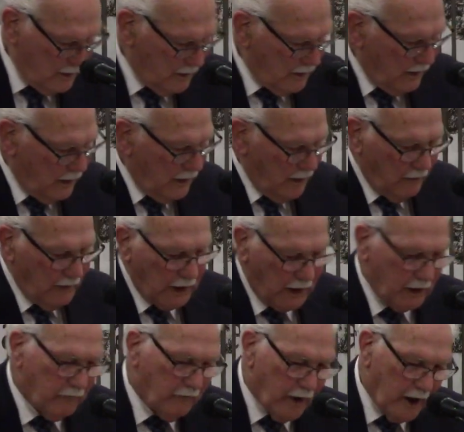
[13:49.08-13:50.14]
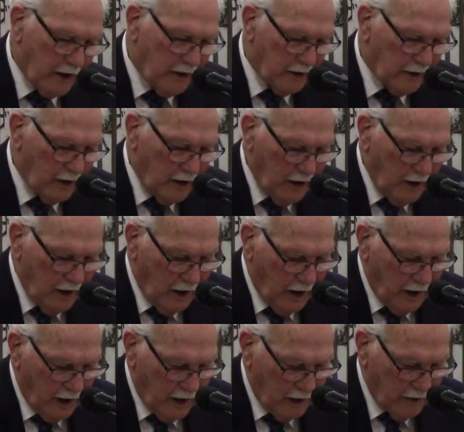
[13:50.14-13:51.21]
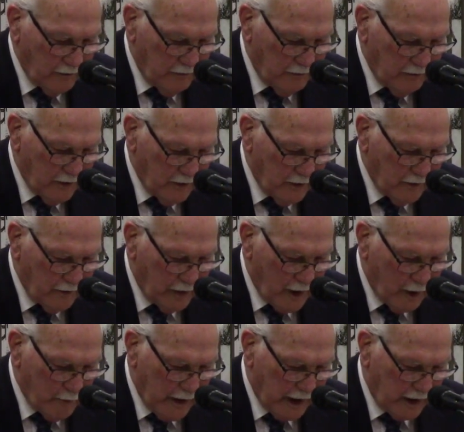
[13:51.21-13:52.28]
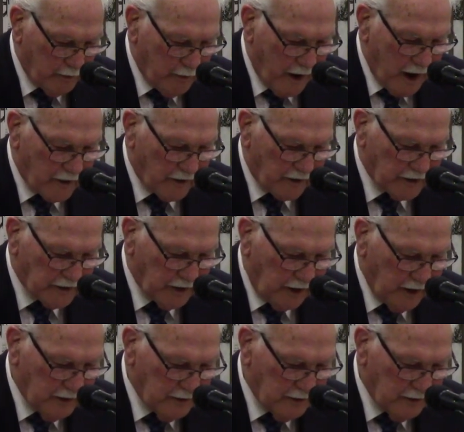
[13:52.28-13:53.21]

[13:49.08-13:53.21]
if I can find it, uh, about hypocrisy.